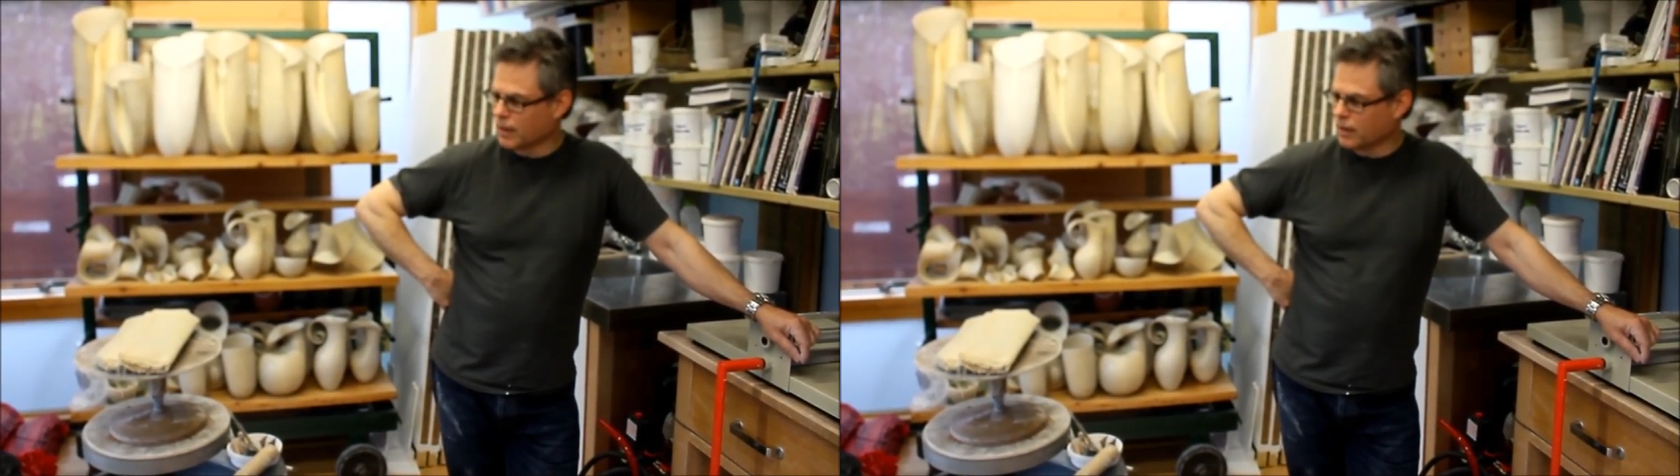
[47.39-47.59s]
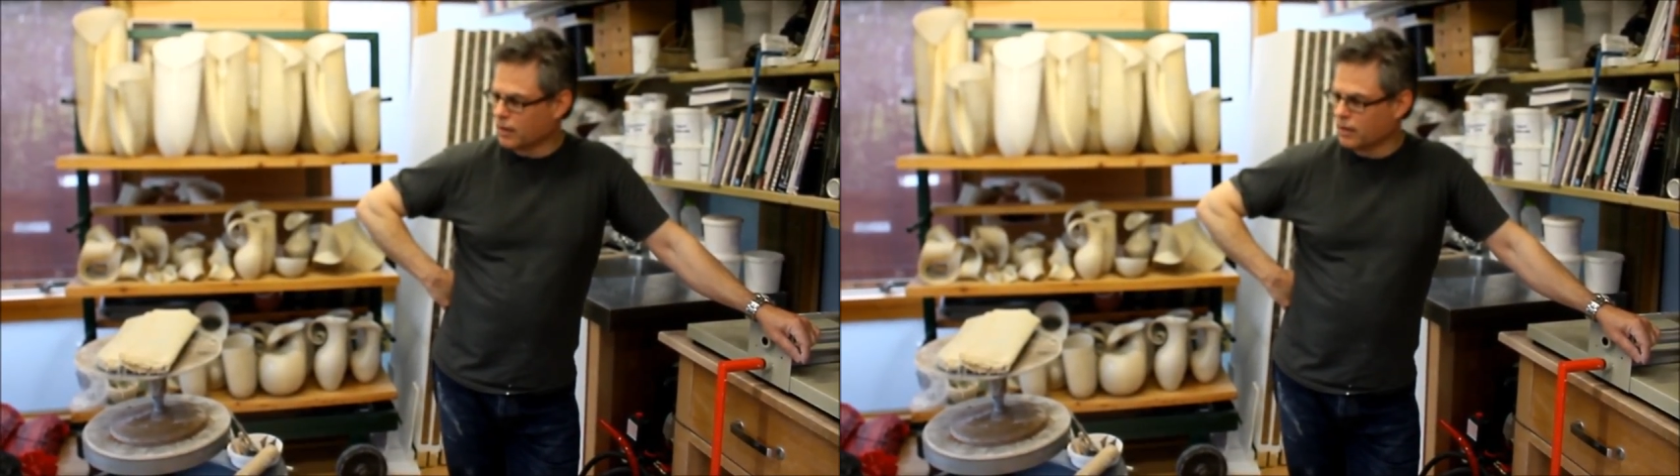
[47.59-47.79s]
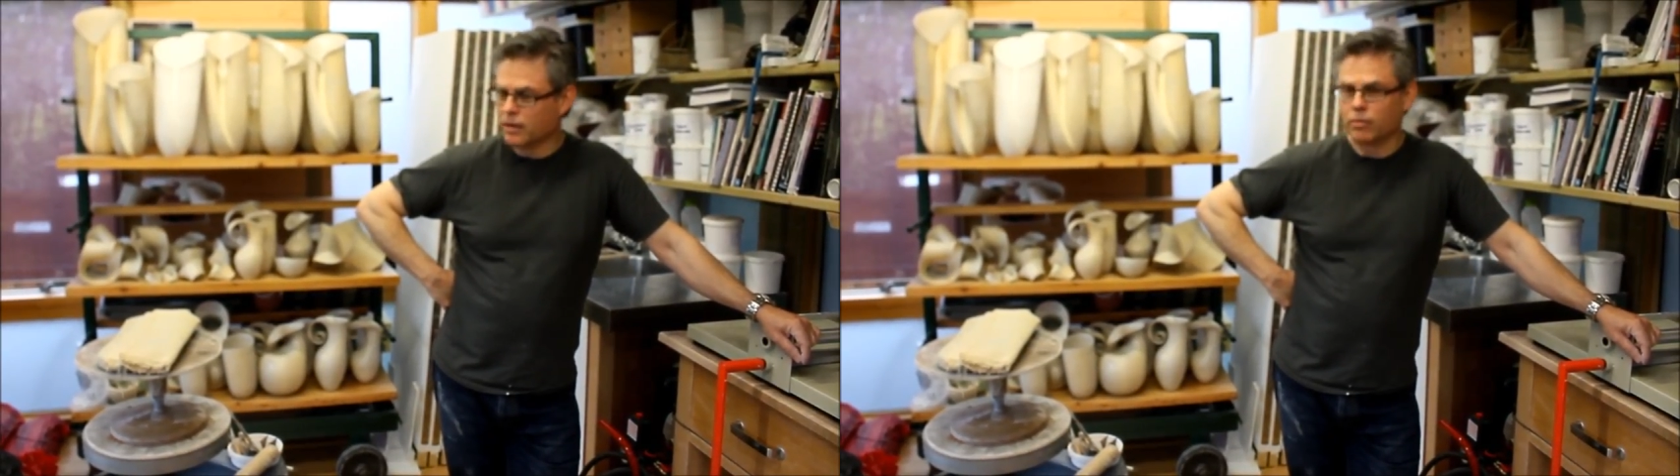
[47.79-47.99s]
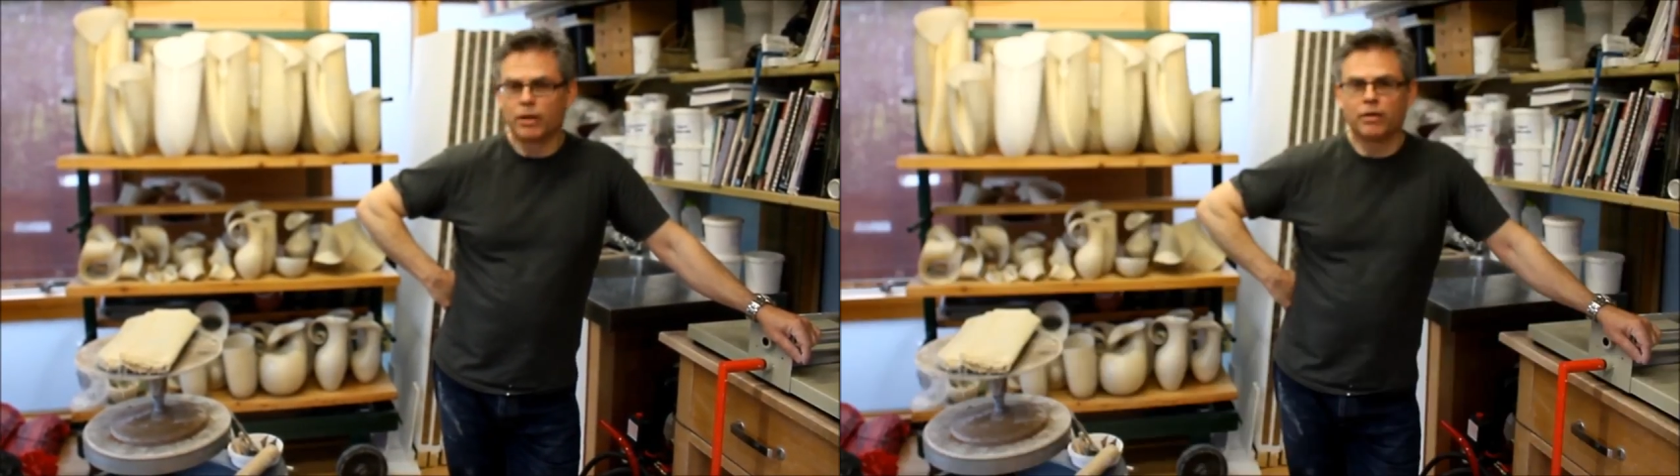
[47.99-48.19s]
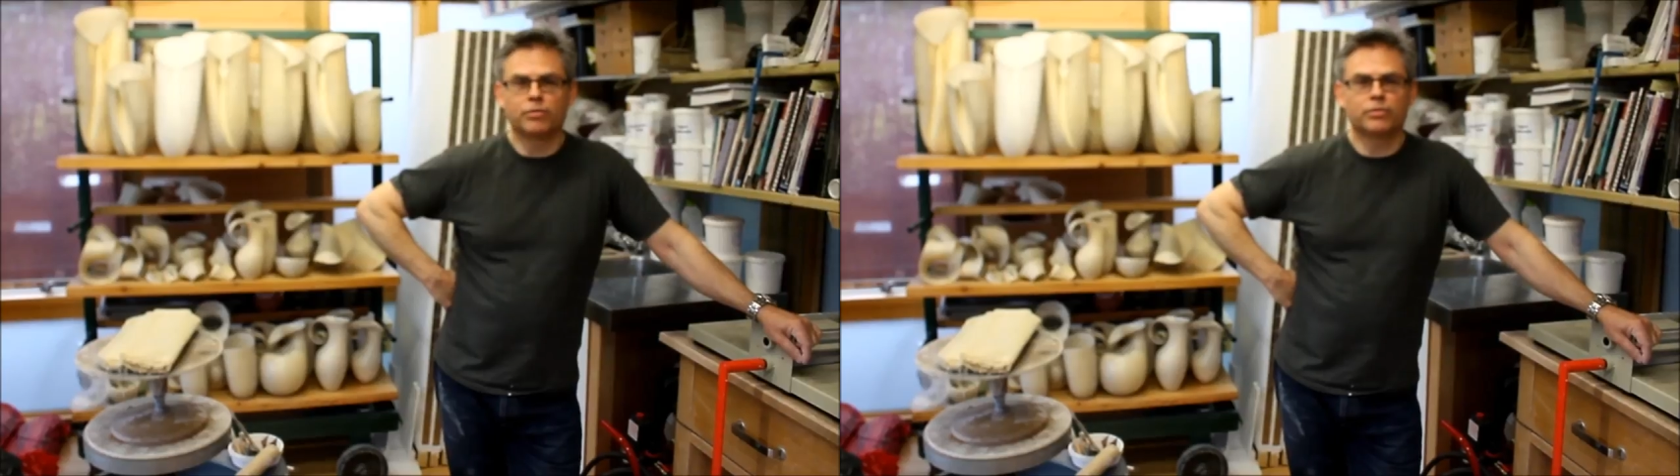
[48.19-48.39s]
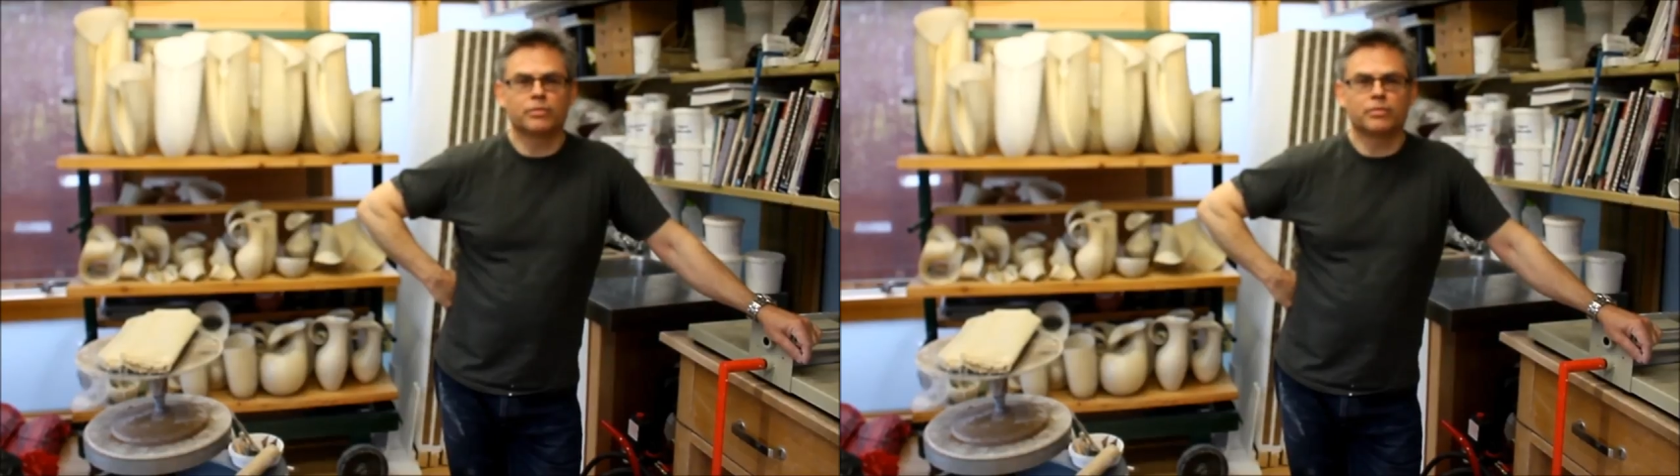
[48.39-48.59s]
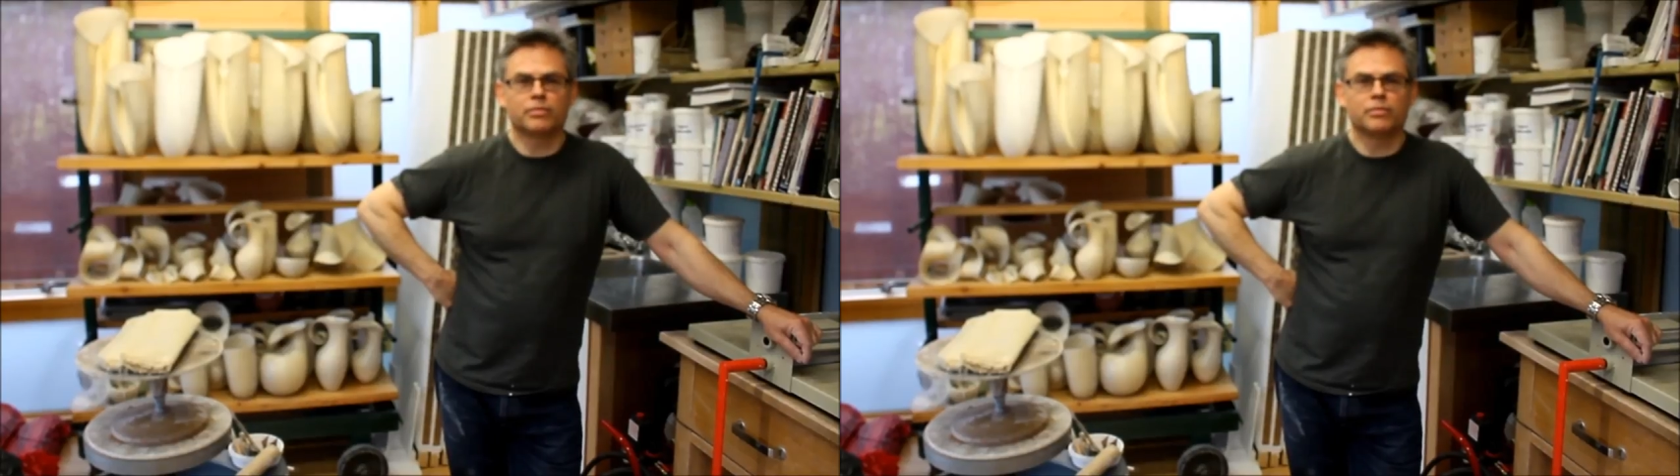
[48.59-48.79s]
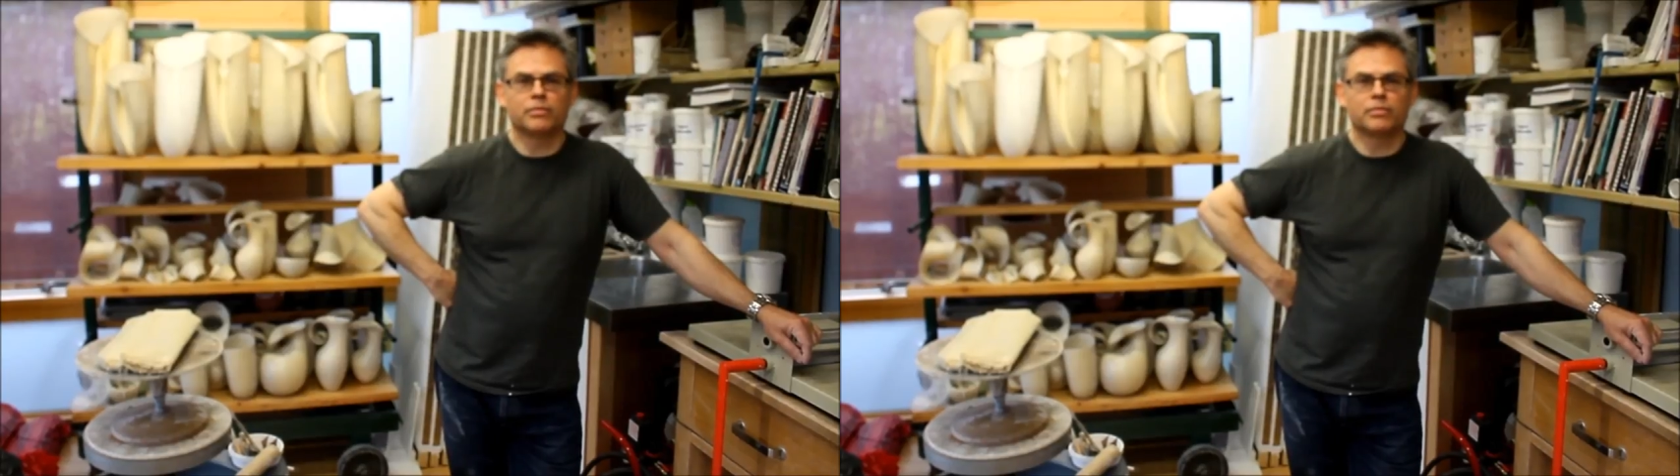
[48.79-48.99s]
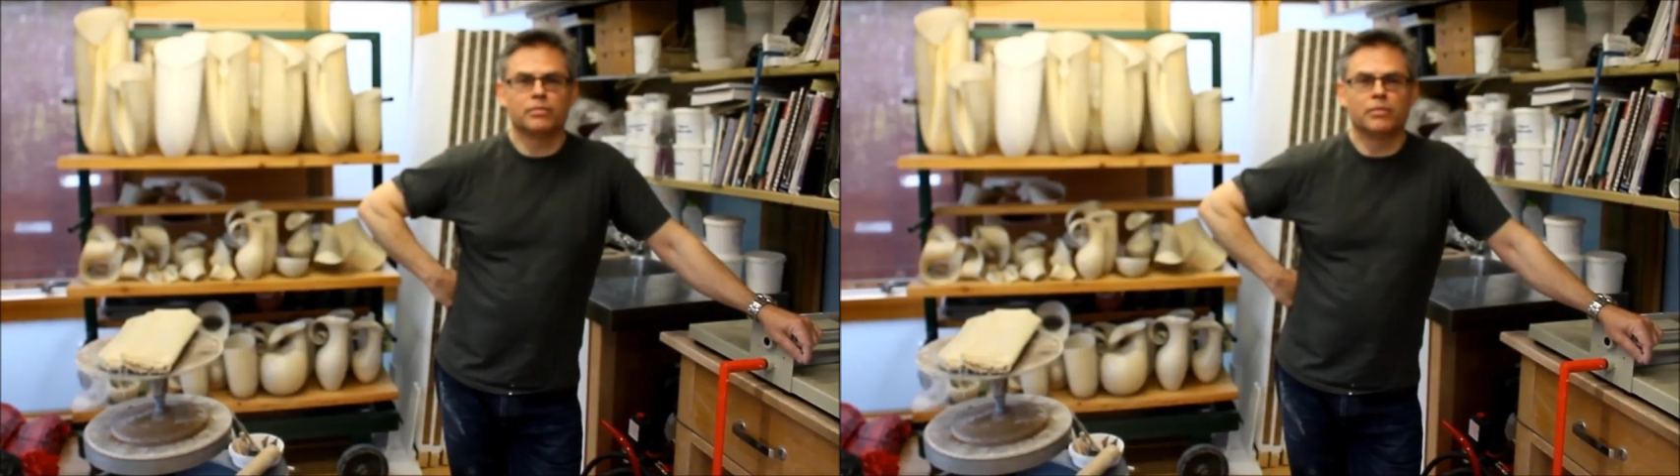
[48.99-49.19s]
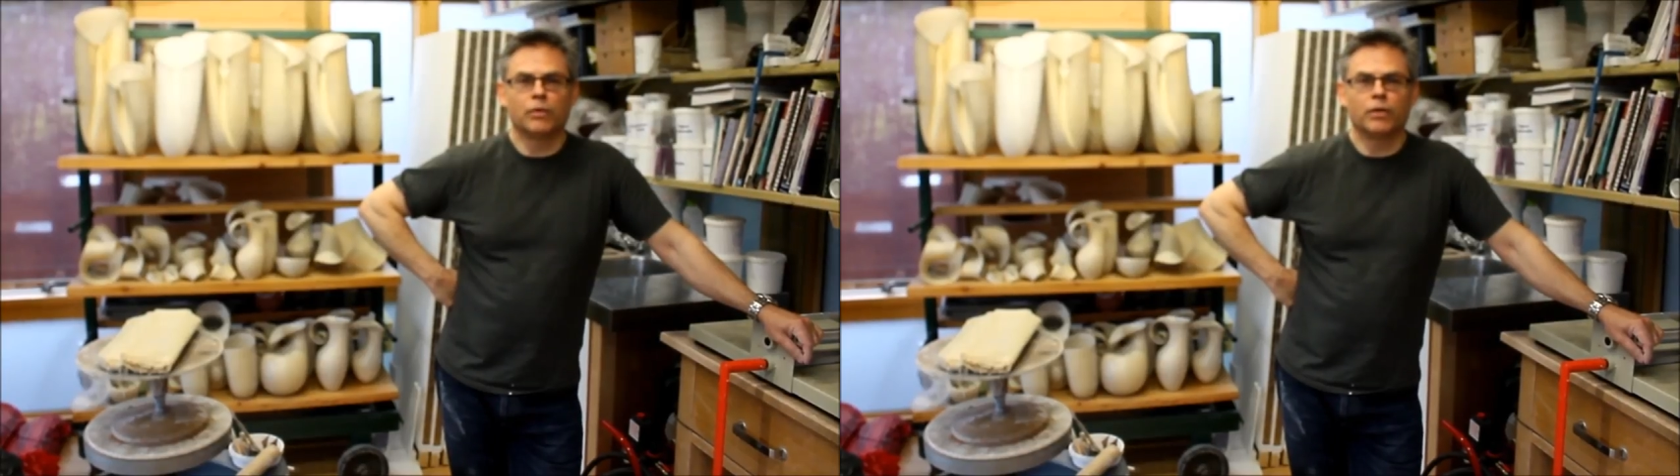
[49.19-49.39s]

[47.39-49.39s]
a little bit of my